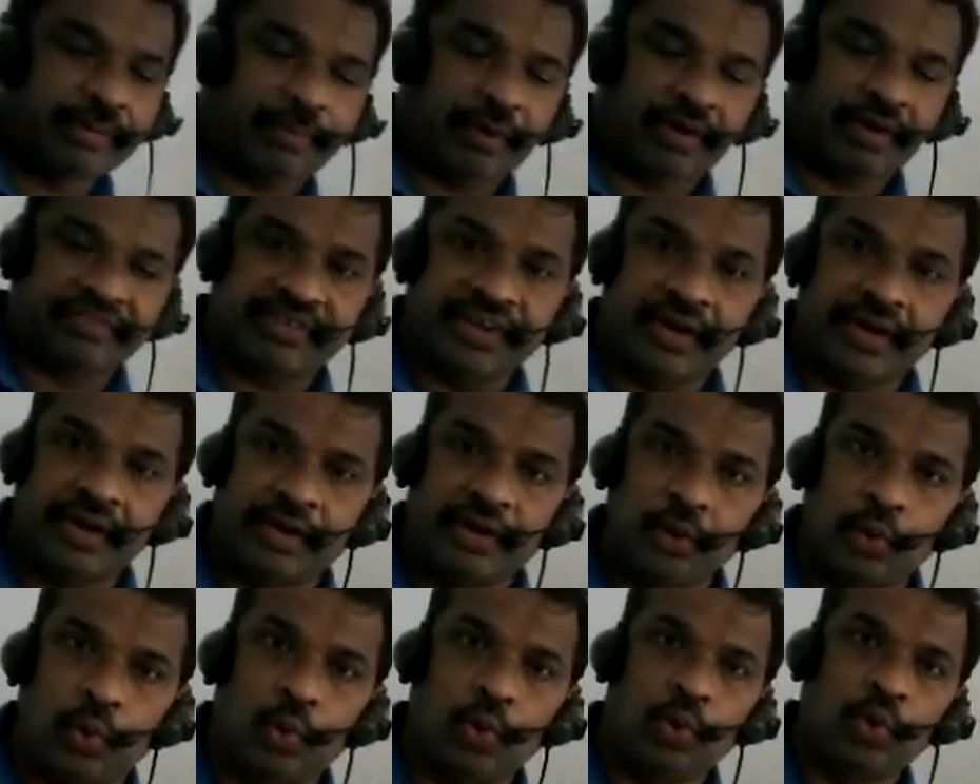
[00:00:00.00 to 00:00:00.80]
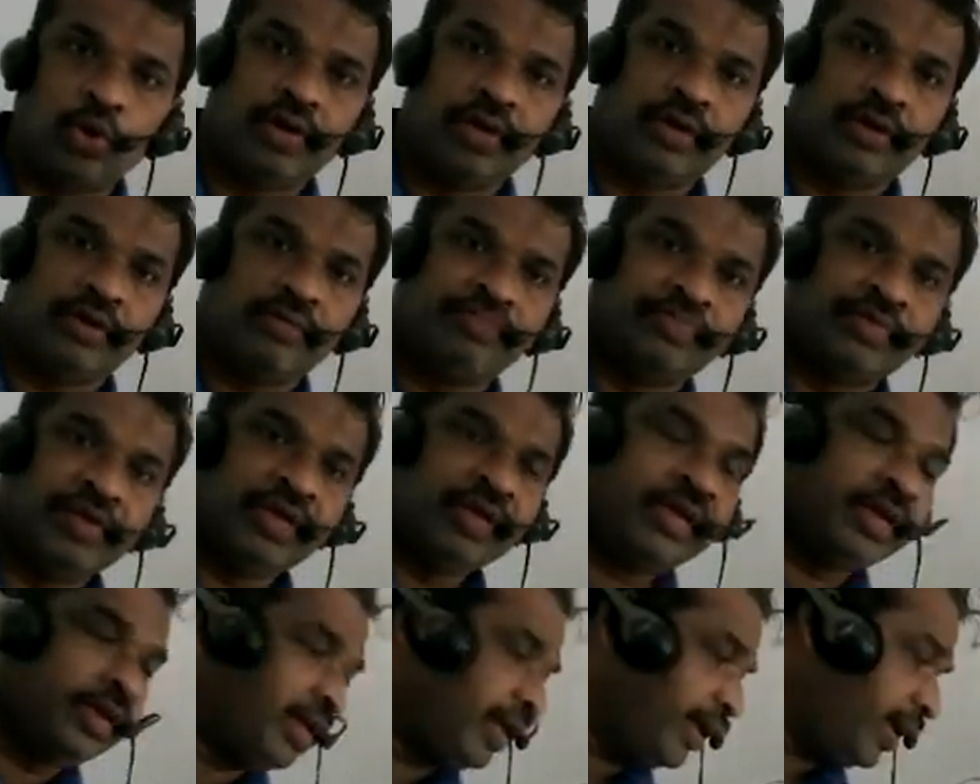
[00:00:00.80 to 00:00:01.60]
a position to
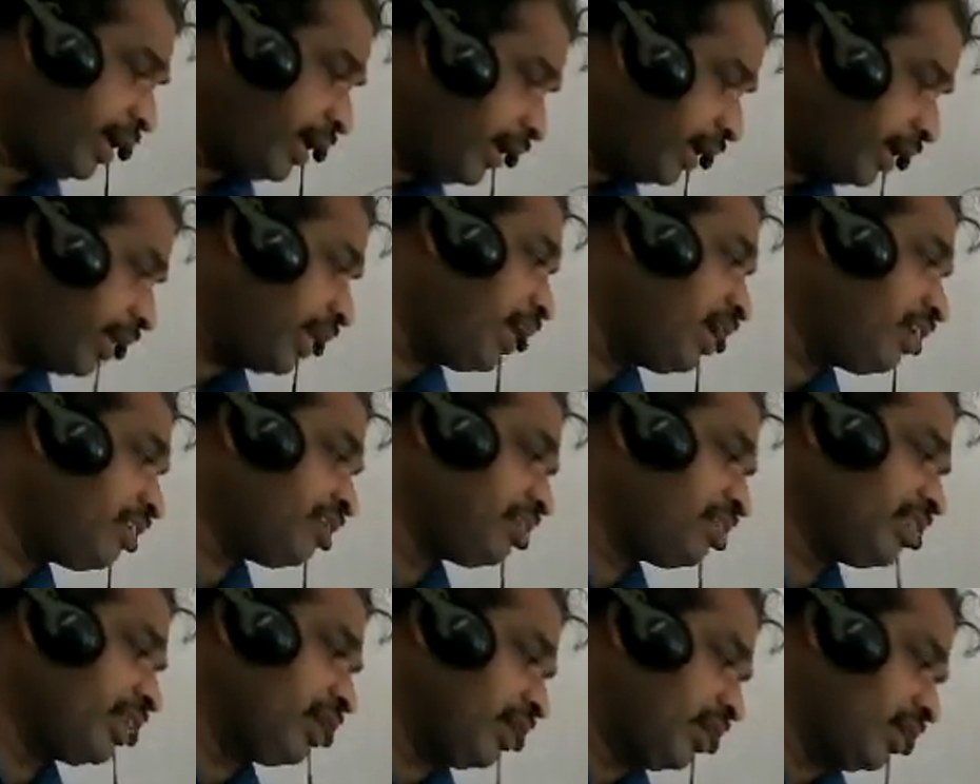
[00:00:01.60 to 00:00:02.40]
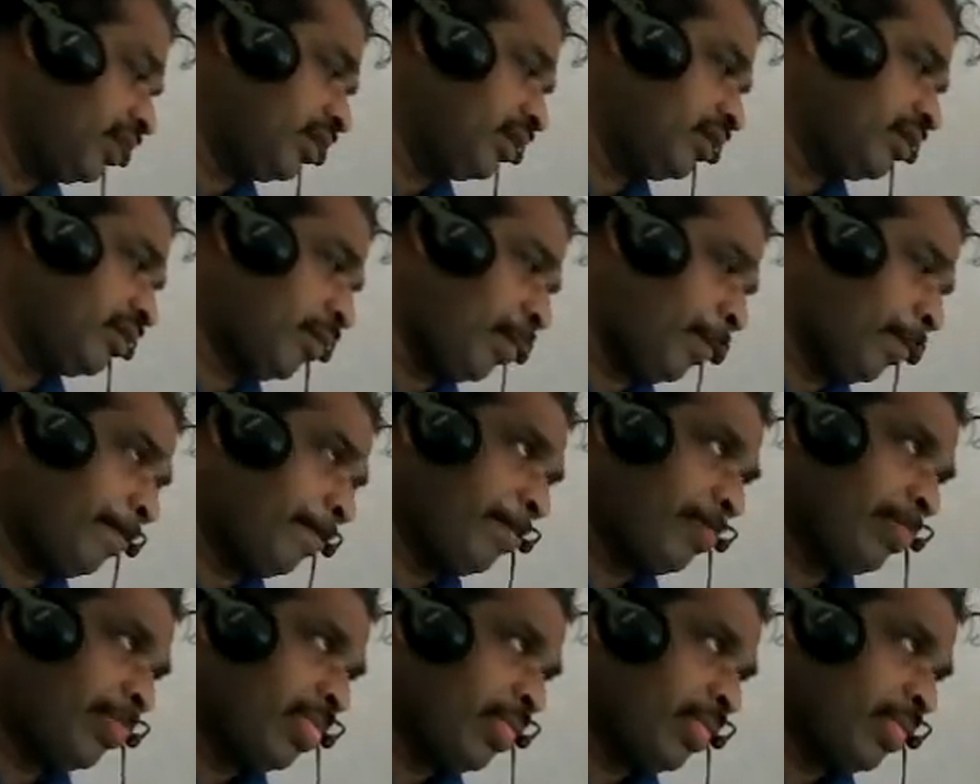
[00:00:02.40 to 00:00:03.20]
increase the
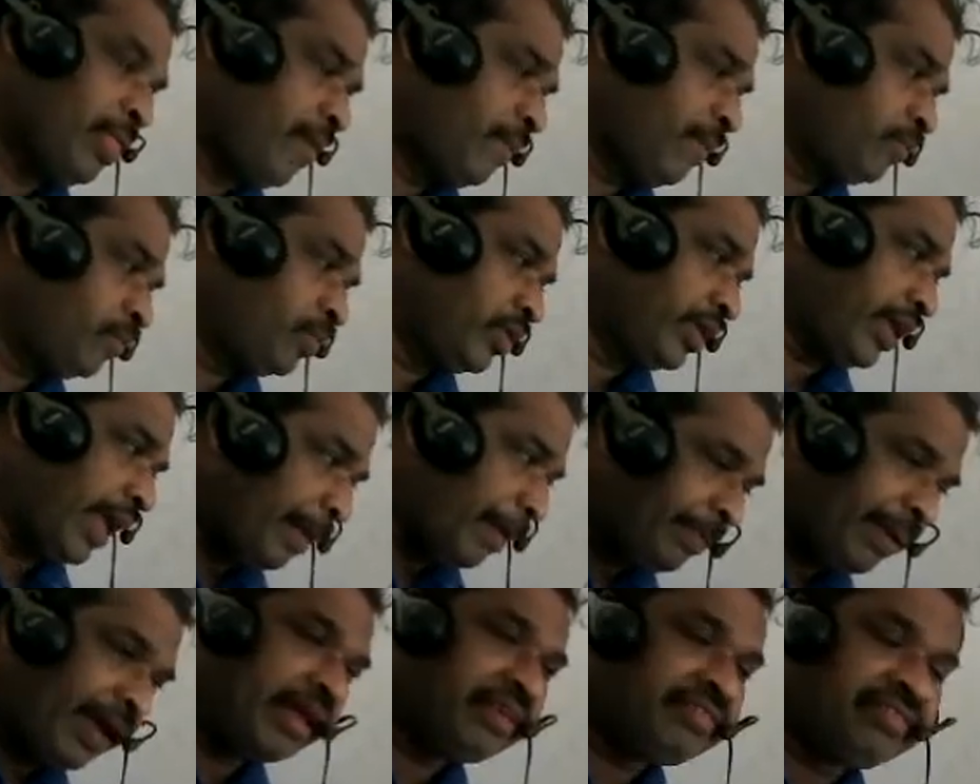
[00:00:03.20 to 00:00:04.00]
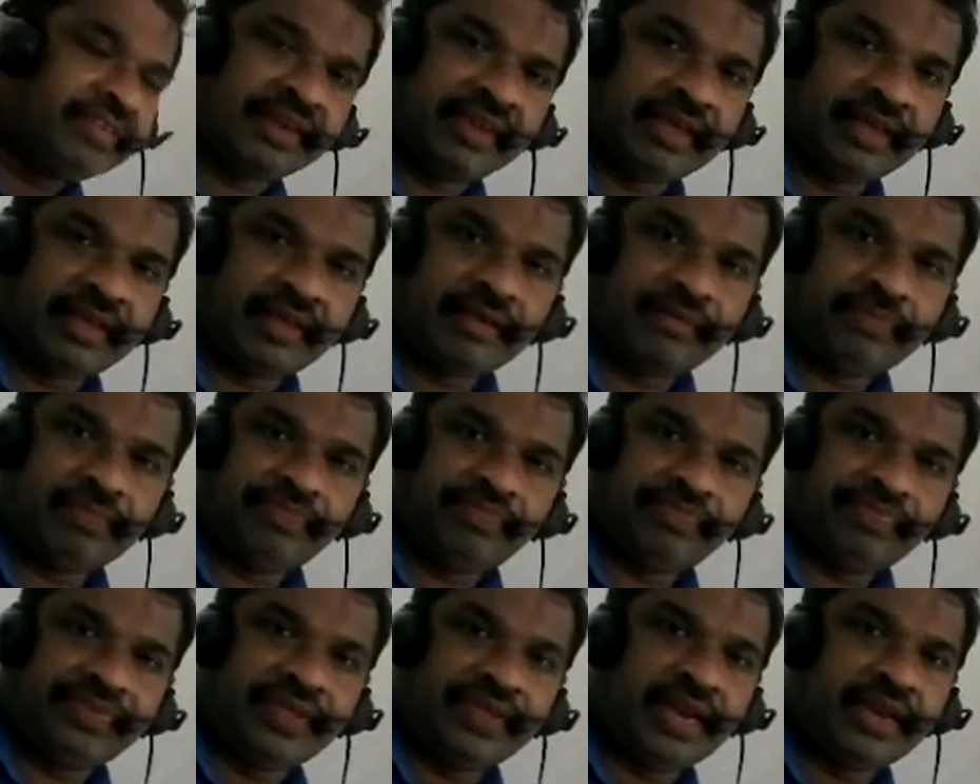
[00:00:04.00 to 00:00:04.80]
capacity,
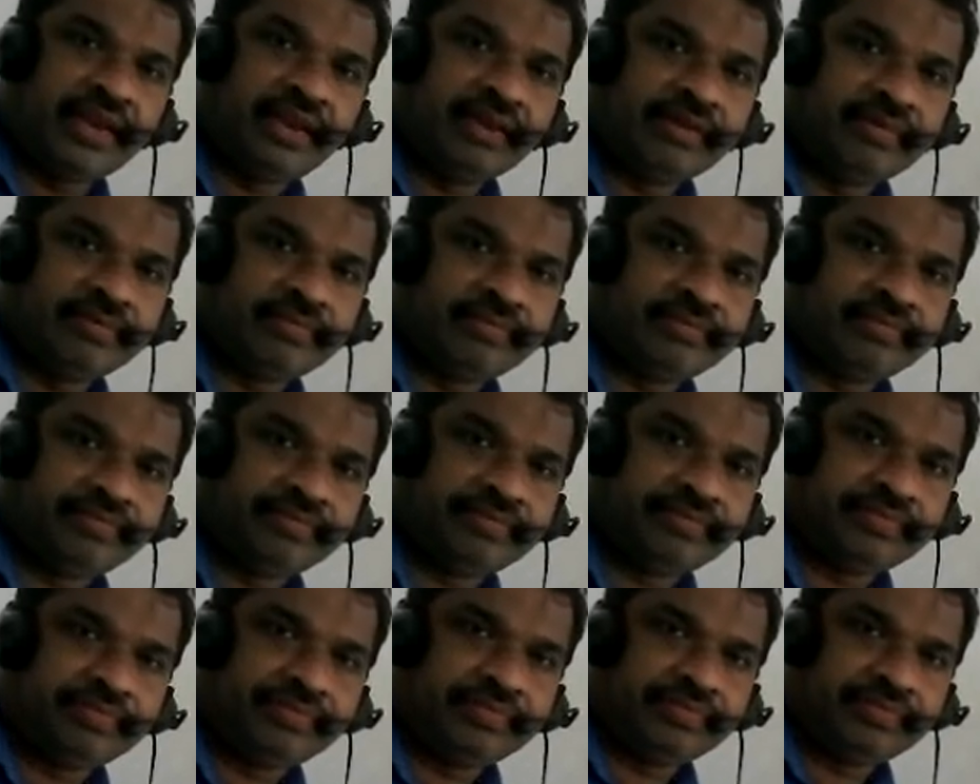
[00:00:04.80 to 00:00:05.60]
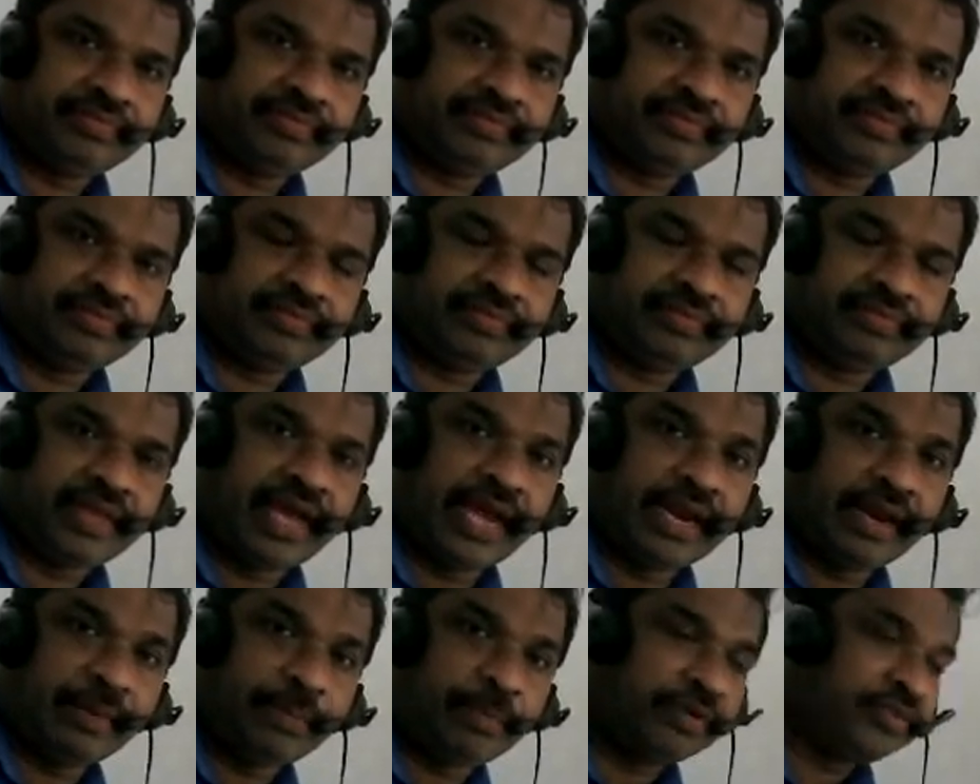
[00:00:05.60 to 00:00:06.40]
then they
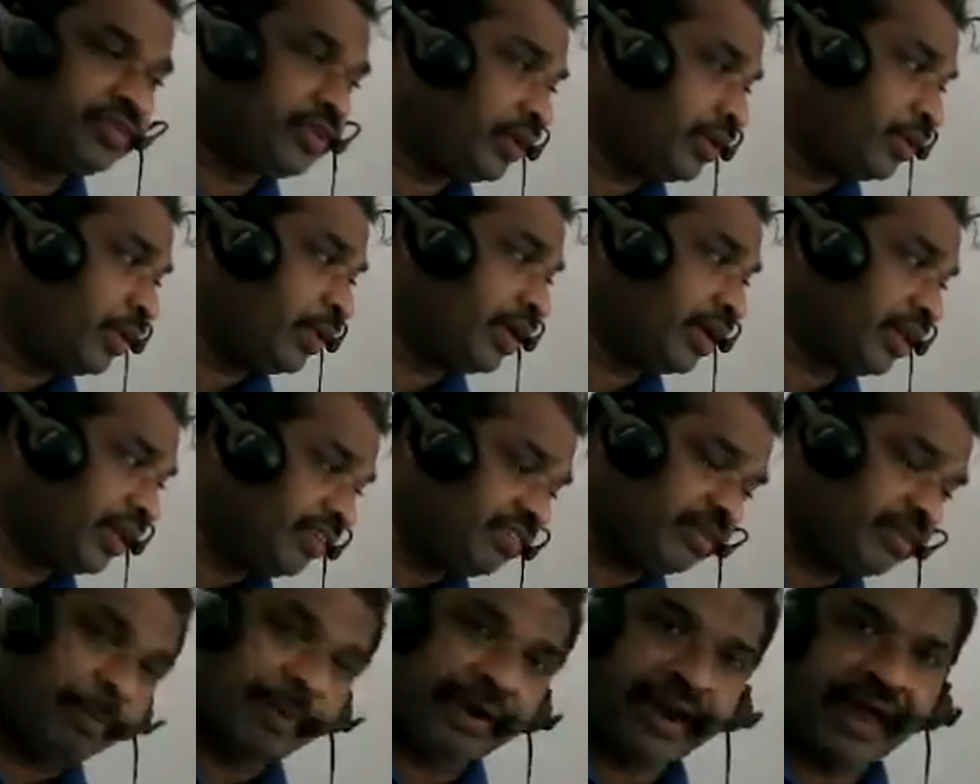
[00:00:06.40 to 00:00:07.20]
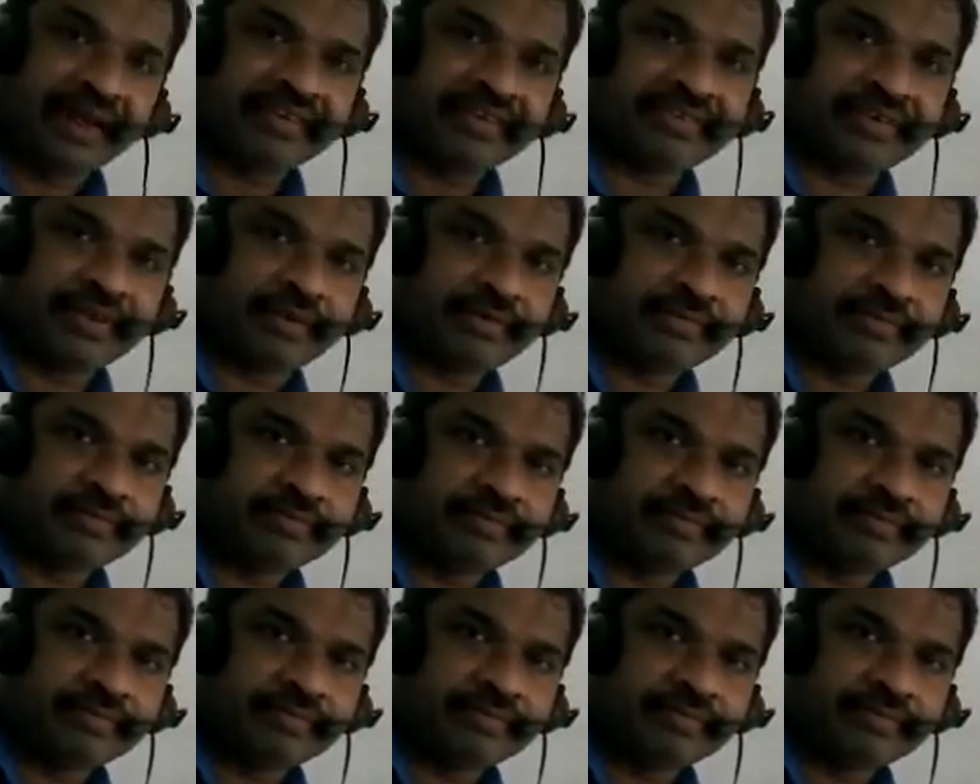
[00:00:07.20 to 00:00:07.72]
are in a position to increase the production,